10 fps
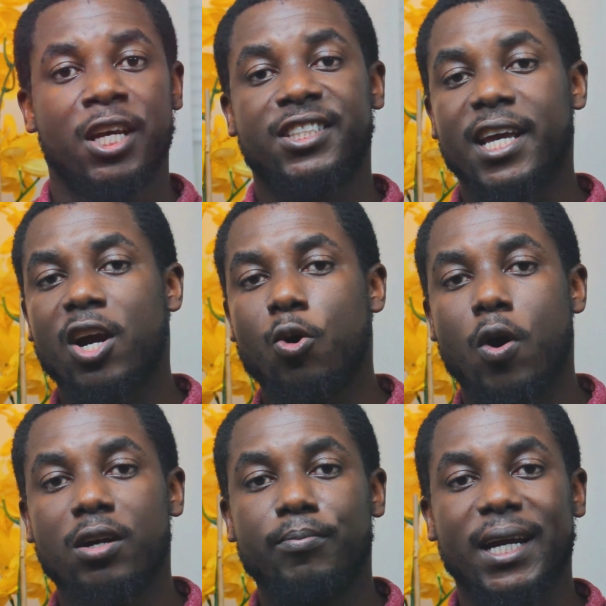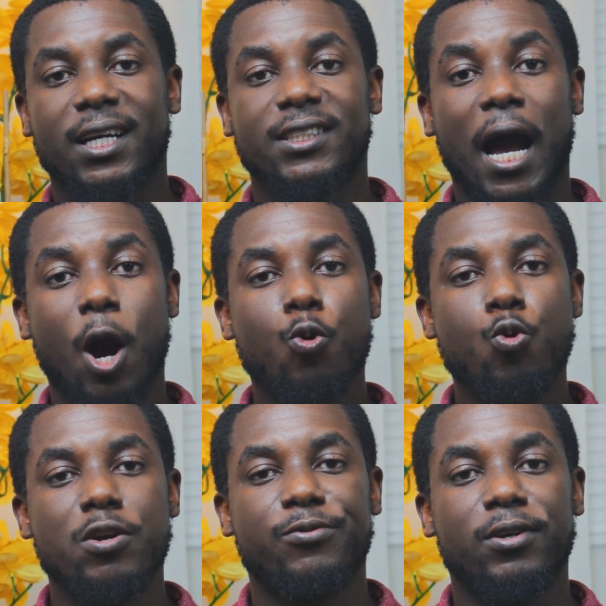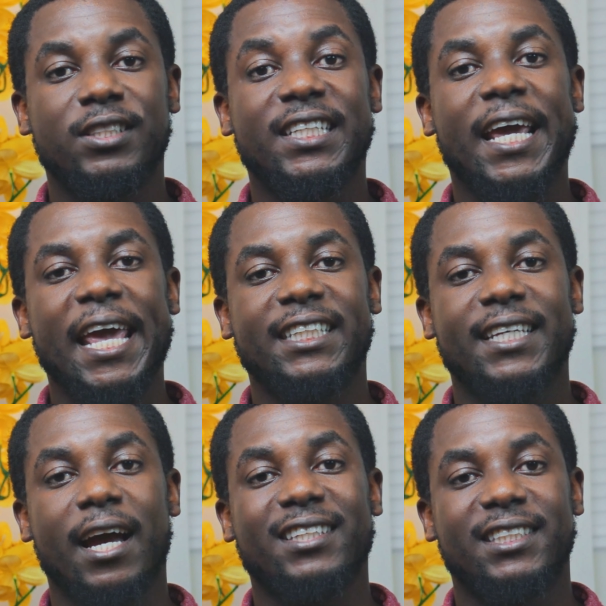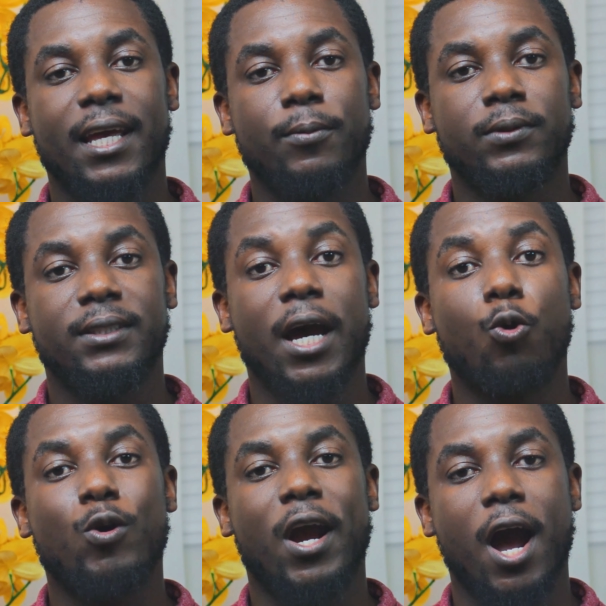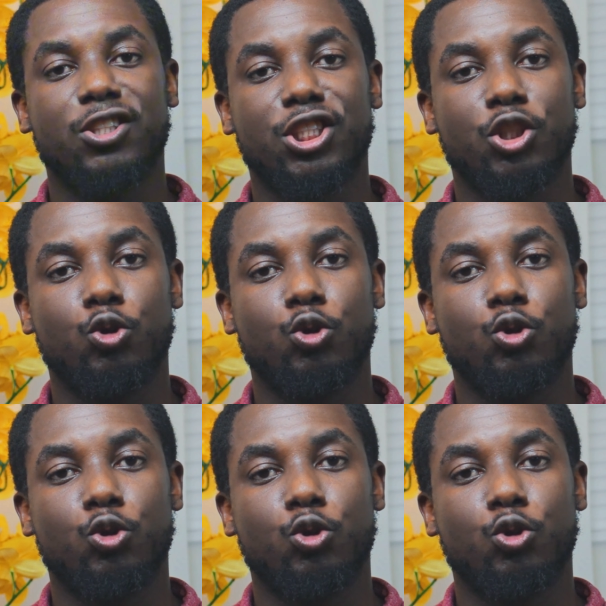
Stick around because I will reveal the exact steps that will guarantee